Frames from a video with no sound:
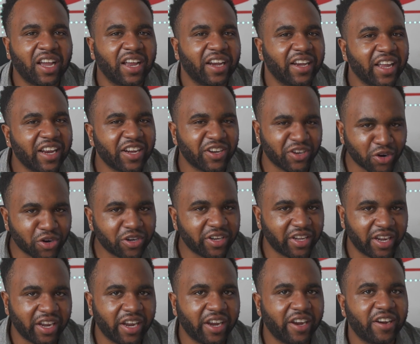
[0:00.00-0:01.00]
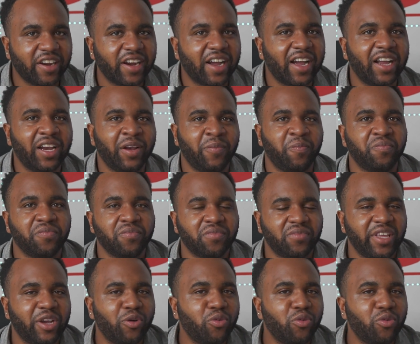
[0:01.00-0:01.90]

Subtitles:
they'd grow their hair and they